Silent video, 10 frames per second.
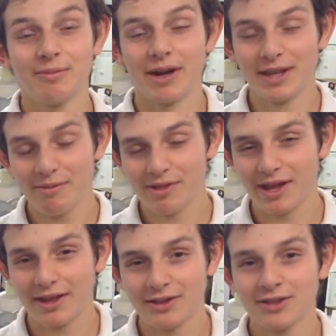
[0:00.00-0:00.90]
My name is
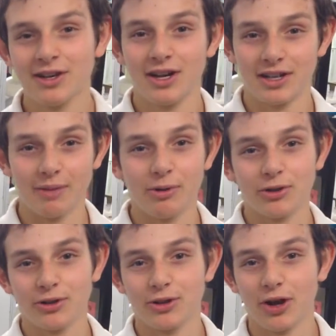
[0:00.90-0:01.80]
Daniel, and I'm
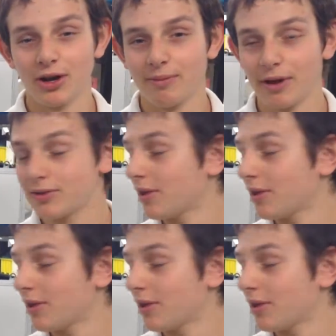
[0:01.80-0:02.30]
going to talk about